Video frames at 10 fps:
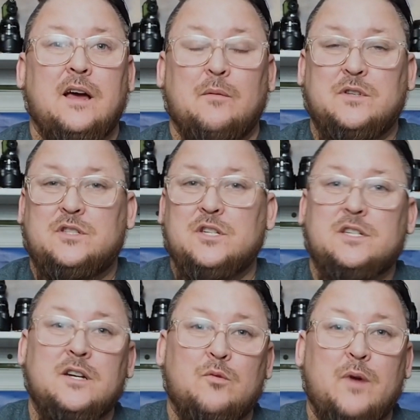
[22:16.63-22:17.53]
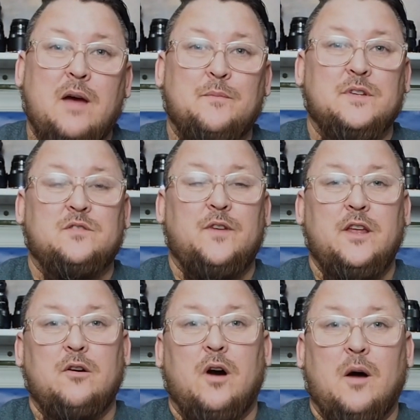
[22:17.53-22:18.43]
I'm just gonna wrap this
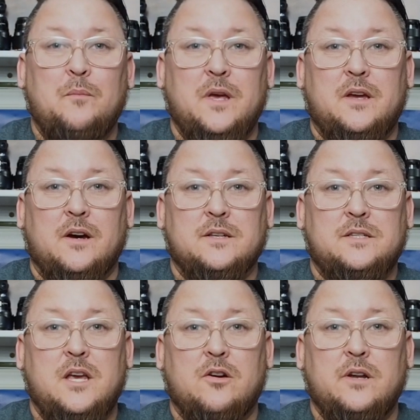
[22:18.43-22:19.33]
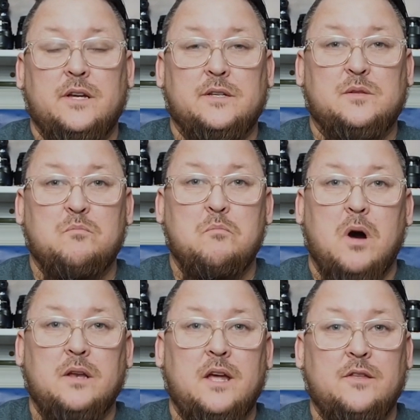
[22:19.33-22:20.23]
video up because here it is,
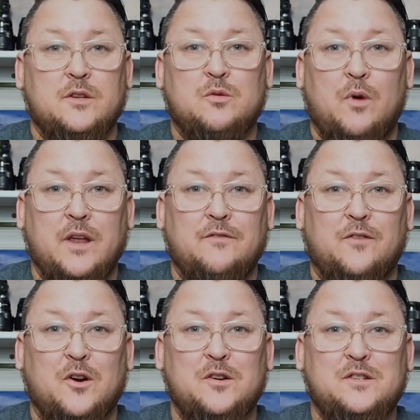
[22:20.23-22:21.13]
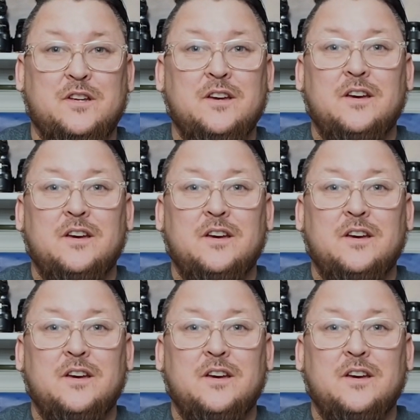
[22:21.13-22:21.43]
Monday the 21st,